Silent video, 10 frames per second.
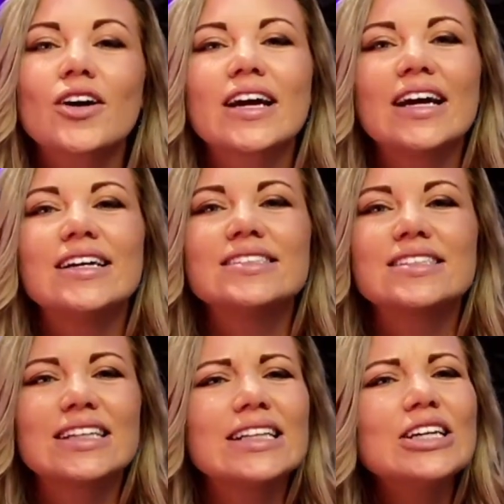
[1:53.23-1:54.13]
Arc
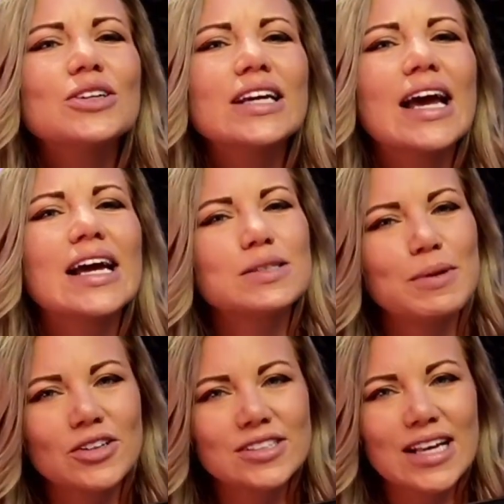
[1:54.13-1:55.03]
is clearly a
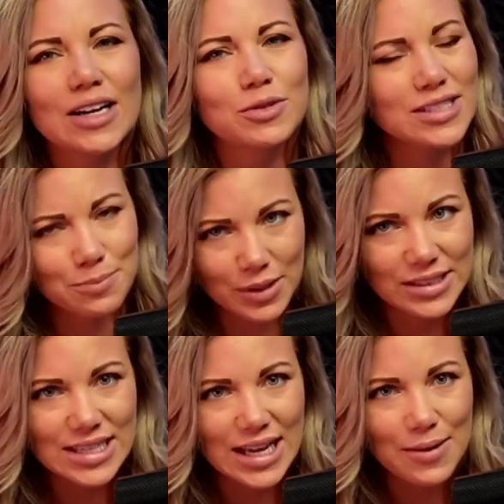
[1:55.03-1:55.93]
speaker designed with
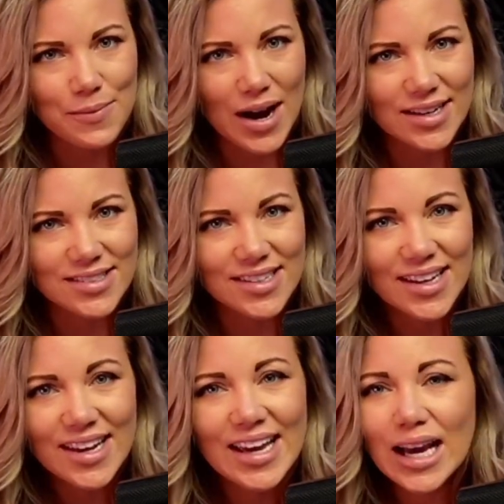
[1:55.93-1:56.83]
simplicity in mind.
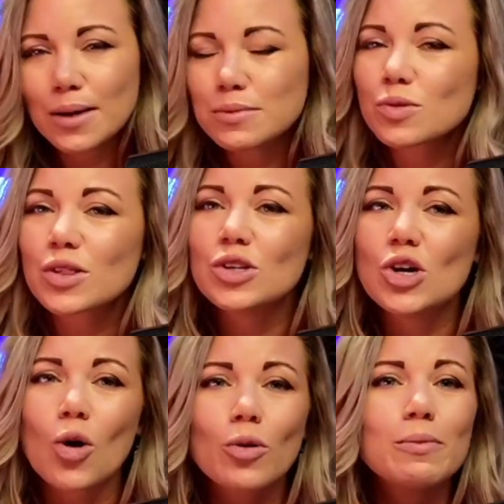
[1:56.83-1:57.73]
It comes with
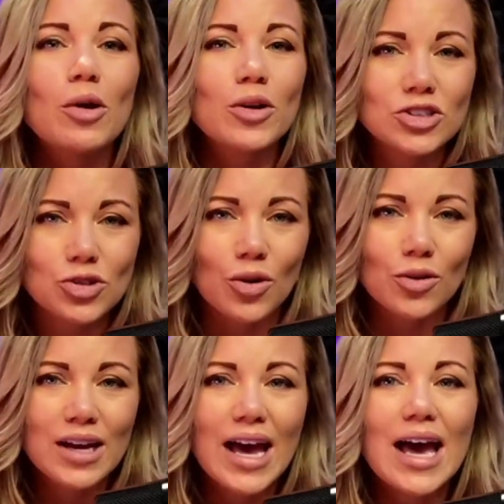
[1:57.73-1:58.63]
no remote control,
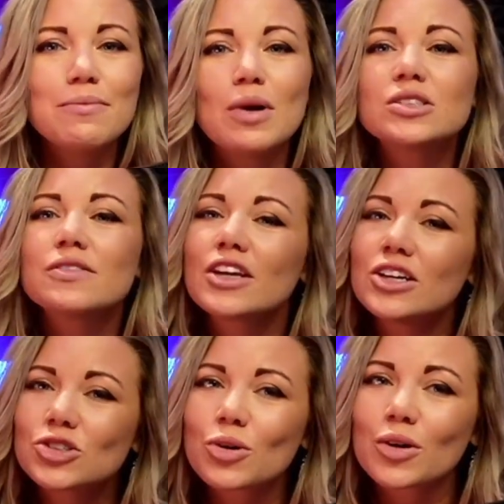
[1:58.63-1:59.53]
and most of the
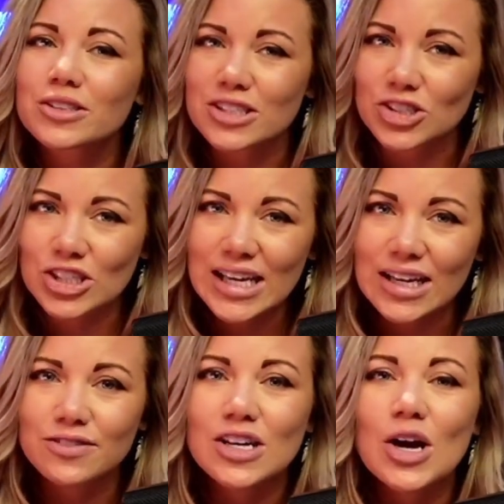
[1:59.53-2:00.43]
control is
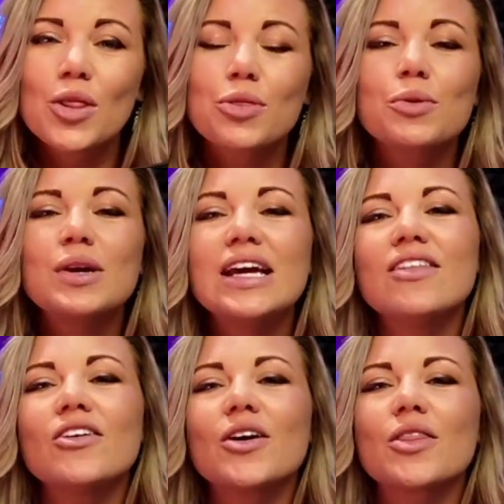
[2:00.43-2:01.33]
achieved through
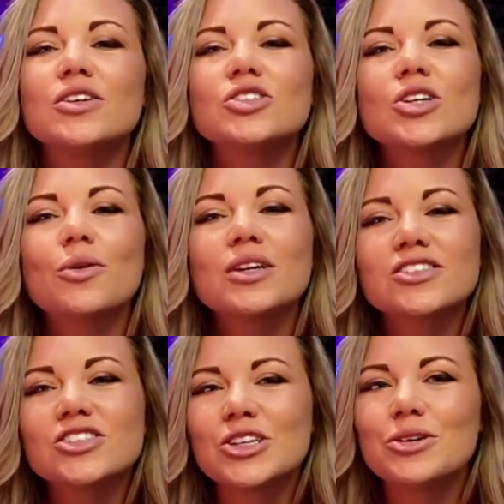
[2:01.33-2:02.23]
either the
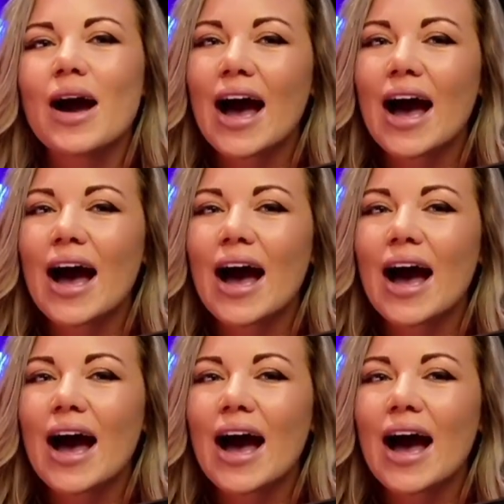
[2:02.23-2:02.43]
Sonos 2